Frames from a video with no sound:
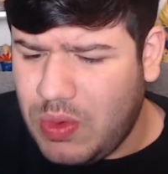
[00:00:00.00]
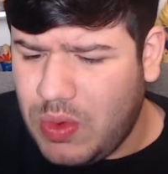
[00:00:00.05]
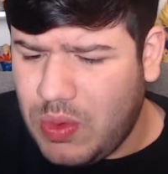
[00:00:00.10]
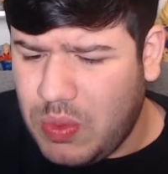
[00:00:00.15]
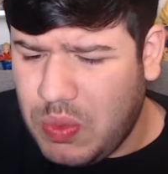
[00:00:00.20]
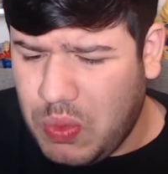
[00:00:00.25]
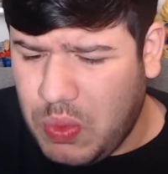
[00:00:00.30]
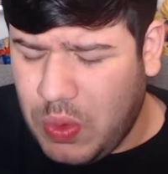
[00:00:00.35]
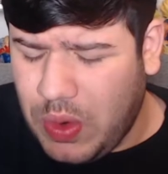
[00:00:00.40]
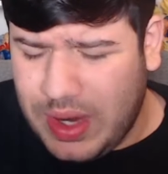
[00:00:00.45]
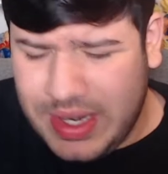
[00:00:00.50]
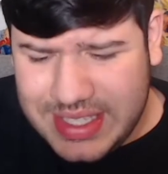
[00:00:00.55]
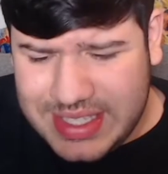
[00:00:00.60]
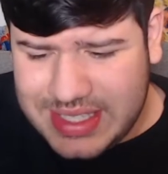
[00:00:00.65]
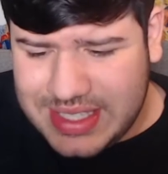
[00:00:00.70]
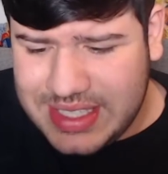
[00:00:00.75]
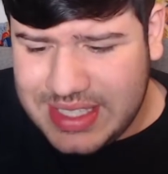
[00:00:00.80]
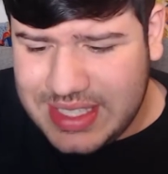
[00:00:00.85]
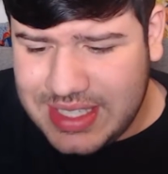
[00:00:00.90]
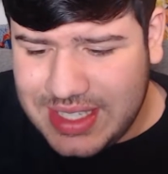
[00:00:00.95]

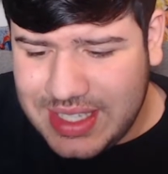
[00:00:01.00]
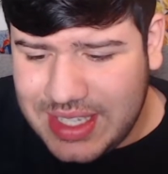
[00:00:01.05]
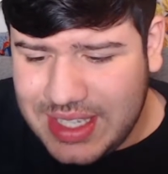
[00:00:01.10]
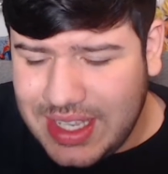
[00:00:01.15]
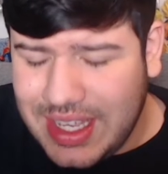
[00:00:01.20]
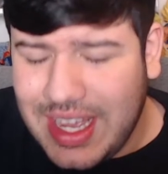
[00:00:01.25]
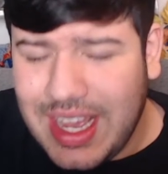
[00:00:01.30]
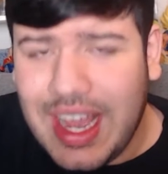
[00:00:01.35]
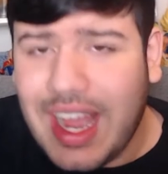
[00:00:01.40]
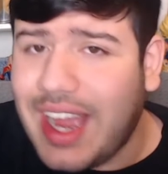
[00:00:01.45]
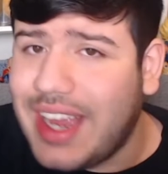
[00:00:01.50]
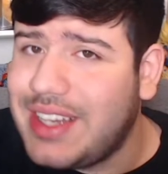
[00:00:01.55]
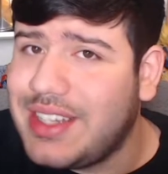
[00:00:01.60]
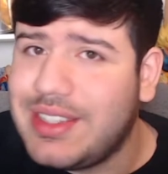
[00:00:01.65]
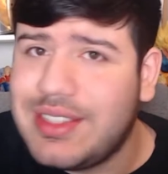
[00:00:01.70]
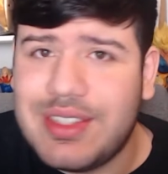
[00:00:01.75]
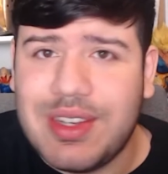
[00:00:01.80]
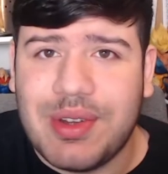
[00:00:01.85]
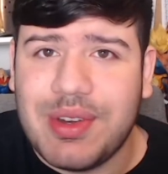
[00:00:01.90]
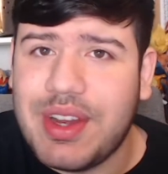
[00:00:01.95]
what? I
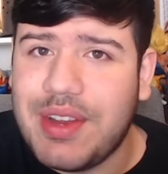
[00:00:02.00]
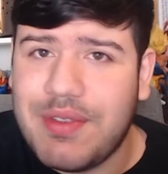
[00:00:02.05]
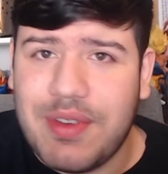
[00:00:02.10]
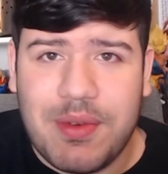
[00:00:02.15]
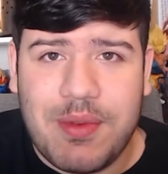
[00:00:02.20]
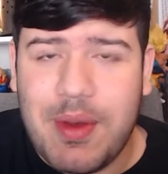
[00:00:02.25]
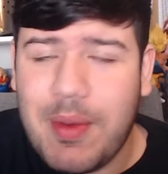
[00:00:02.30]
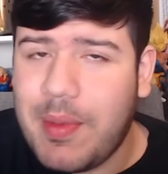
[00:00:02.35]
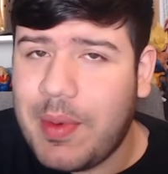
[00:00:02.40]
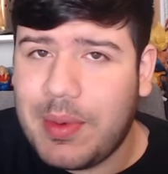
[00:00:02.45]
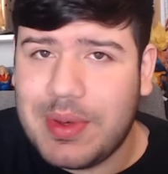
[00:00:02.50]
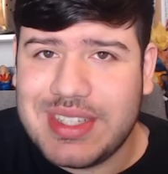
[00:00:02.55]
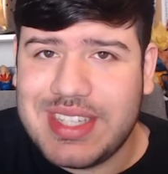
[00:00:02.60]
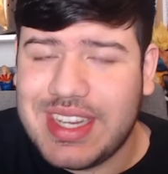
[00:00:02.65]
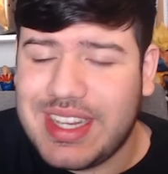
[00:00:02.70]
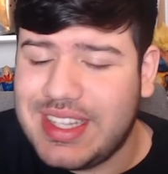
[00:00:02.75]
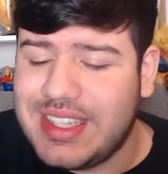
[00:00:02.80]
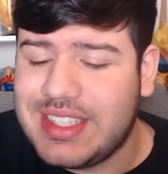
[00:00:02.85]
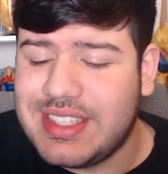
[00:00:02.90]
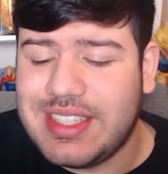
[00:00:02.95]
don't even remember
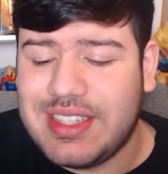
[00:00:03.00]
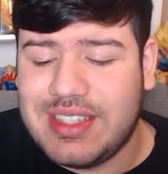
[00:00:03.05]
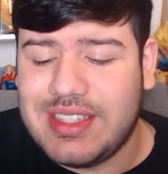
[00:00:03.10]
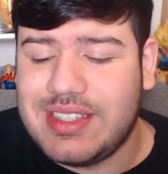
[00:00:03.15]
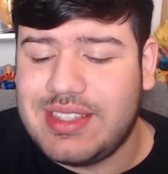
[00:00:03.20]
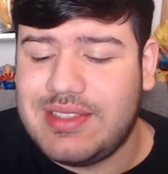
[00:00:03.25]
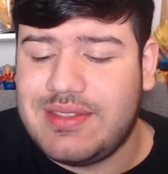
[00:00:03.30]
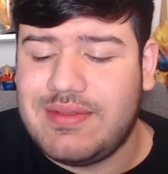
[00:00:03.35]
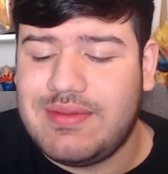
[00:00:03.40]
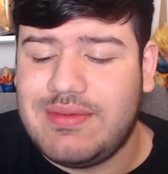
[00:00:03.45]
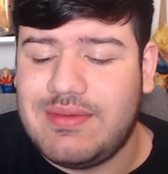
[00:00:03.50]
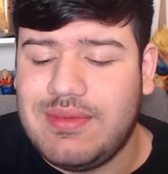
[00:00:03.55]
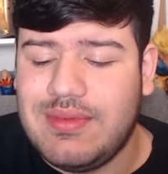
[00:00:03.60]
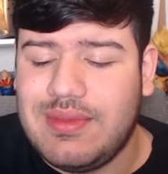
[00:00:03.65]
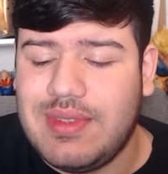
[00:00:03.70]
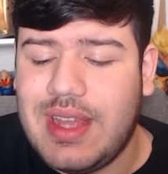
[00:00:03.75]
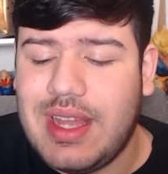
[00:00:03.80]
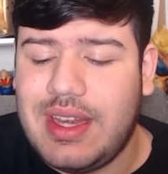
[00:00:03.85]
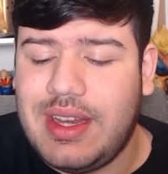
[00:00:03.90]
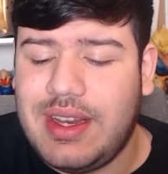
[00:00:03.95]
taking this on
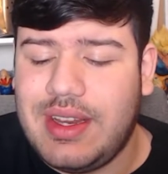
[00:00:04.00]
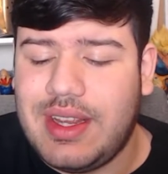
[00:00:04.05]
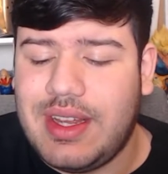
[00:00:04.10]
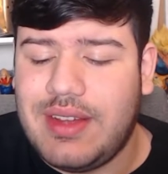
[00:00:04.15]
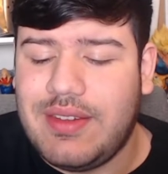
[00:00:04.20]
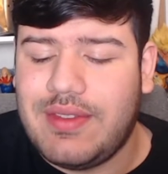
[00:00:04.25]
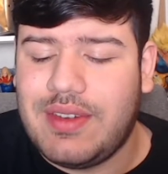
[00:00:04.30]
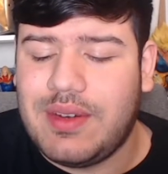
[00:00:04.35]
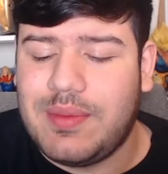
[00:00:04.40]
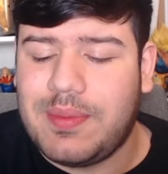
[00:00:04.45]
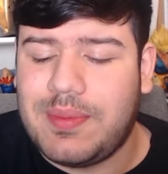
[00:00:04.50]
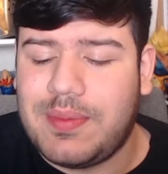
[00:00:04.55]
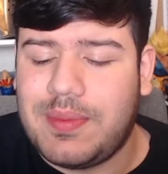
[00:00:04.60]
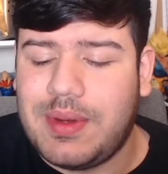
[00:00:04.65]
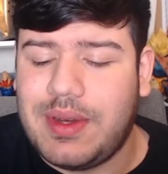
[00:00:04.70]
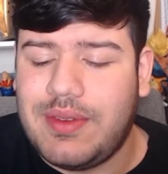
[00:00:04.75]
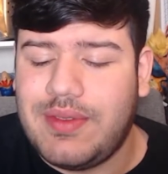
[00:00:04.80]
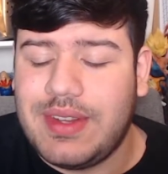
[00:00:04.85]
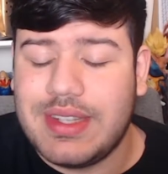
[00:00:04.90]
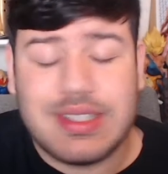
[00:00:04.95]
any of our
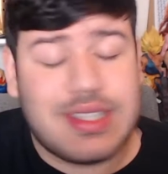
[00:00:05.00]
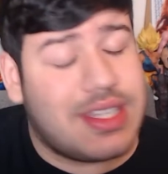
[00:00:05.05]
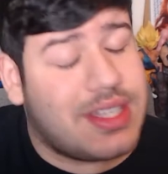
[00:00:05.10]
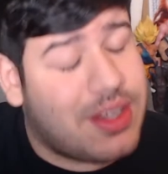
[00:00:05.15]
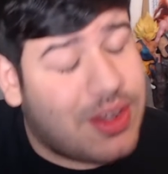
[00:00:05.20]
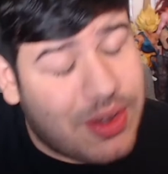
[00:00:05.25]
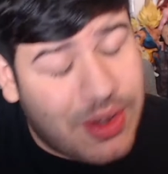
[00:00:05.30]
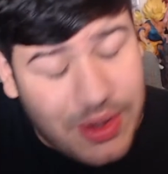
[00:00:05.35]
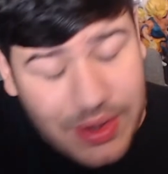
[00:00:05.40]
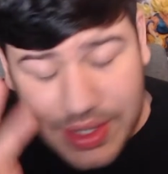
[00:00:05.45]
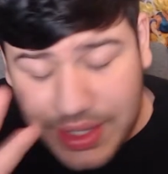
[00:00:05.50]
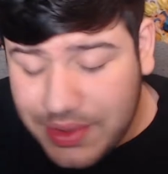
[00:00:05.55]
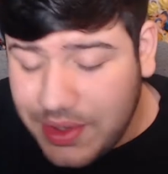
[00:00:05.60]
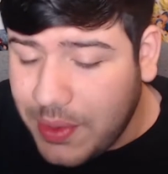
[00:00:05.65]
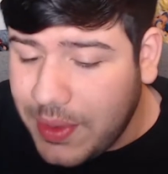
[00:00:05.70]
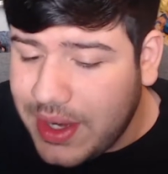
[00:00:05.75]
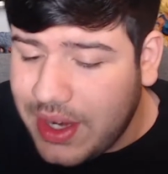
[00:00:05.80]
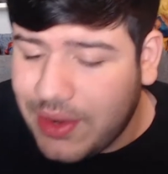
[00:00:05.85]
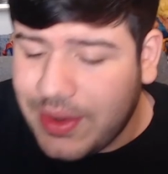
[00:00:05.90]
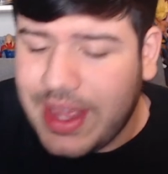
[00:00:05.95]
previous. Oh, oh, you know
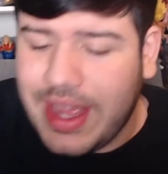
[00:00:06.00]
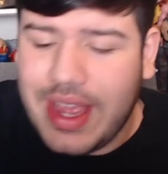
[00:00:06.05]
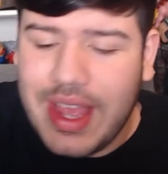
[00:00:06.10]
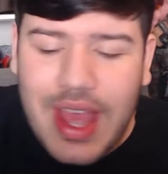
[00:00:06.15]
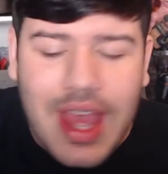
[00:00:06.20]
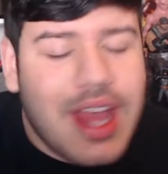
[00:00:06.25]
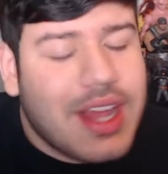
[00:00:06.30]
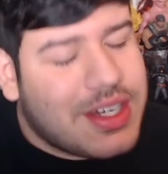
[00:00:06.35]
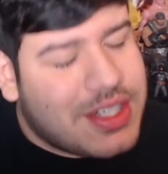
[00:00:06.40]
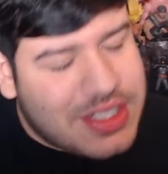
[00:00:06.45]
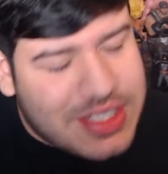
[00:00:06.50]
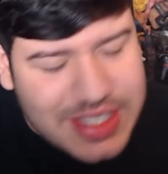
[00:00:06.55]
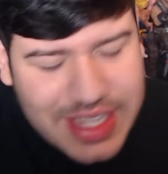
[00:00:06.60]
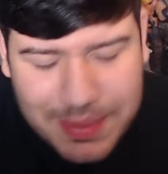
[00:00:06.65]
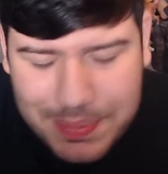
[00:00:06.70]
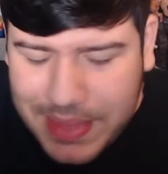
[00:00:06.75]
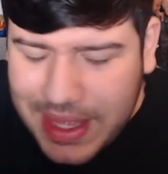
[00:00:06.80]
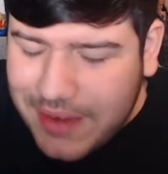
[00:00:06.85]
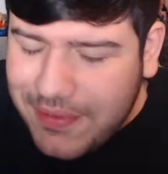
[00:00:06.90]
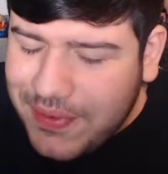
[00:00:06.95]
what? Okay, just
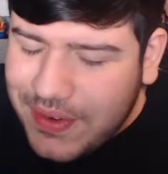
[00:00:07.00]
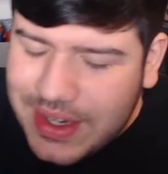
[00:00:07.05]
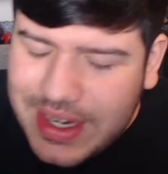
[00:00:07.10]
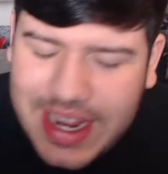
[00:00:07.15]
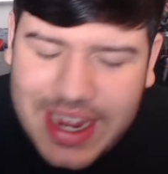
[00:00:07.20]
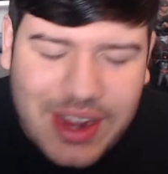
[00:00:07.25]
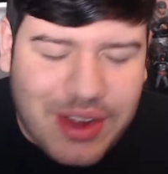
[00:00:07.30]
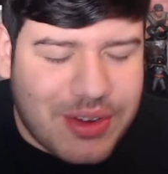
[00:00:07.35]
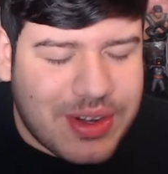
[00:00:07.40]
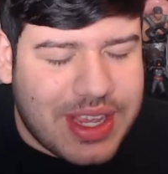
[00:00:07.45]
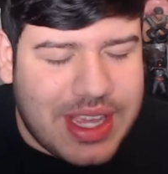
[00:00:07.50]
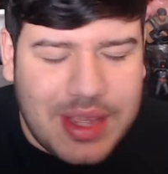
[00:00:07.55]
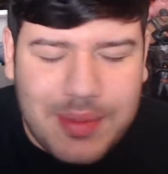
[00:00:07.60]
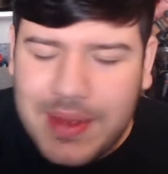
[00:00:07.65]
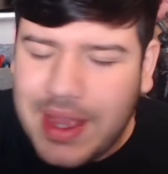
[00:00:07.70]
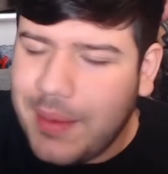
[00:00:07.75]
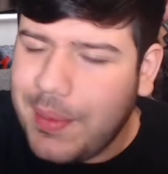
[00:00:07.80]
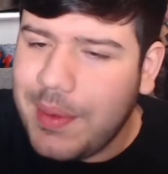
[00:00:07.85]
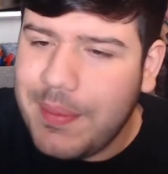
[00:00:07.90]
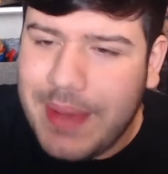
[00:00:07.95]
skip that for now. Keep
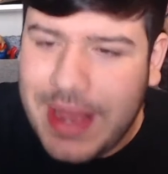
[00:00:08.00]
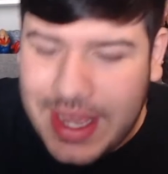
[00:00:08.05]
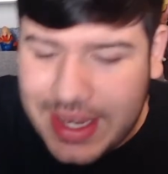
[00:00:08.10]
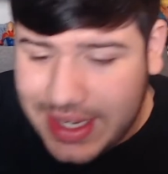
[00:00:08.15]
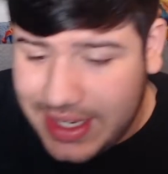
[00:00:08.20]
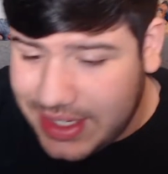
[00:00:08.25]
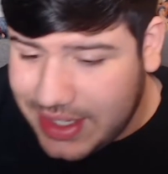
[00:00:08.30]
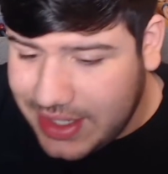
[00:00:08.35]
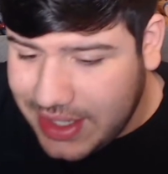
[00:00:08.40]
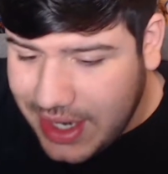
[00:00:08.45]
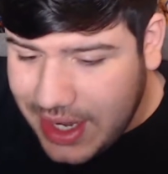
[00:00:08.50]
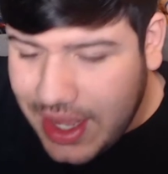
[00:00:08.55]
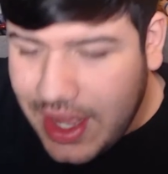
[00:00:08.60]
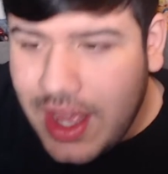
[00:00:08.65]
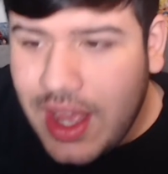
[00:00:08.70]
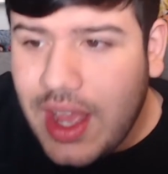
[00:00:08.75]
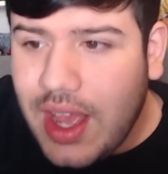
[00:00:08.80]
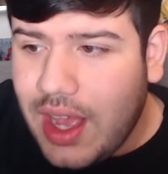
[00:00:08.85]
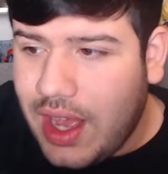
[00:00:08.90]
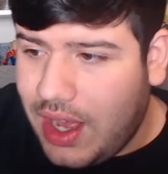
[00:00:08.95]
coming back and
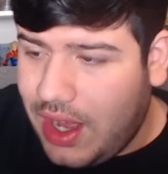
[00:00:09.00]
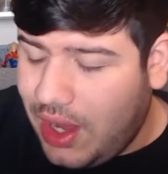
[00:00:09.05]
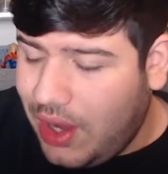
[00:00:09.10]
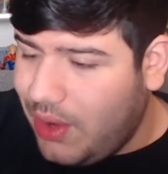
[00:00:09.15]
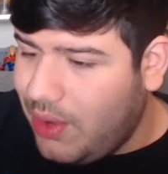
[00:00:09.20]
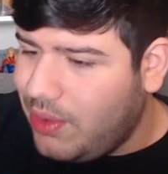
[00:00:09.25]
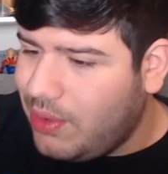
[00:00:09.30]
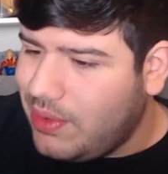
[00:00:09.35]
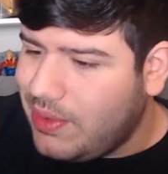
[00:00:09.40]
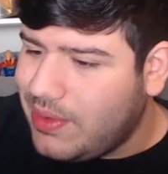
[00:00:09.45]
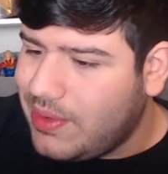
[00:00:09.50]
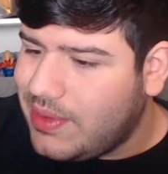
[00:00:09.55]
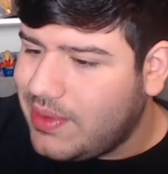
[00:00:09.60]
Oh,